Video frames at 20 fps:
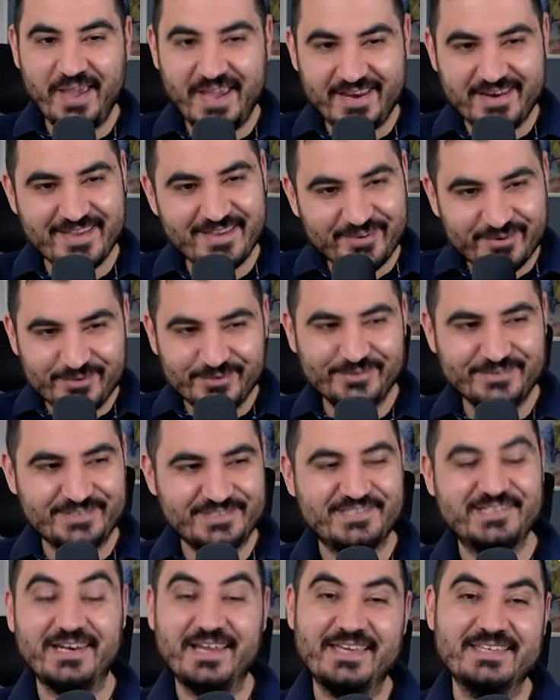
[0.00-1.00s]
many good
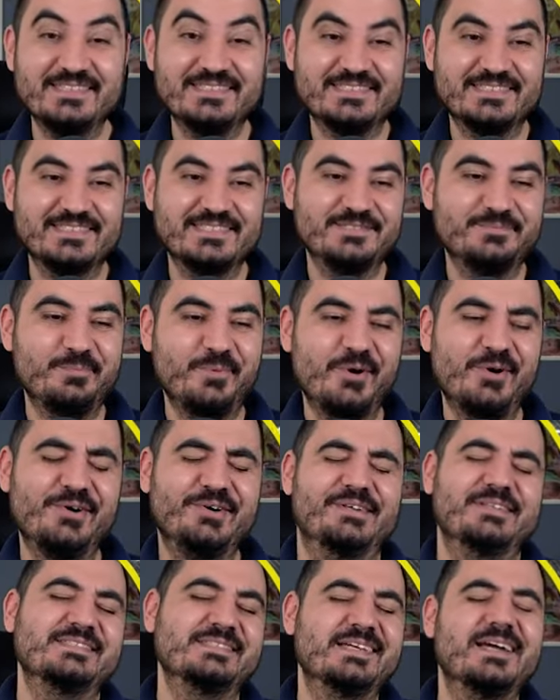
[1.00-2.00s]
chances,
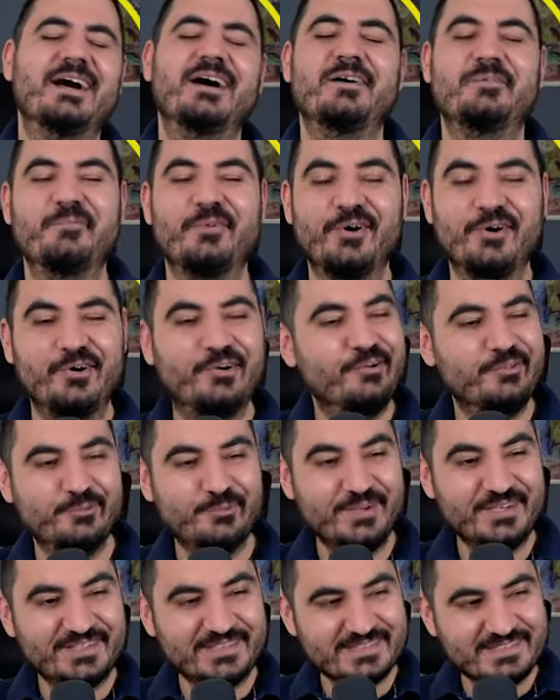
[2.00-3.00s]
boys. Come
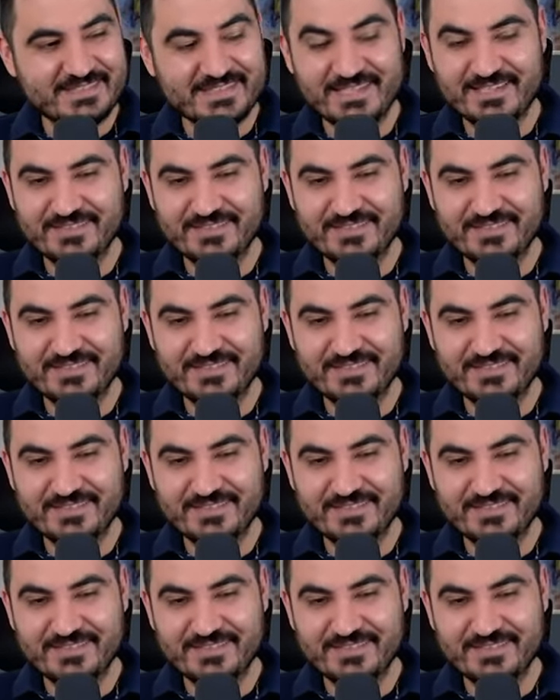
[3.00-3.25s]
on, we just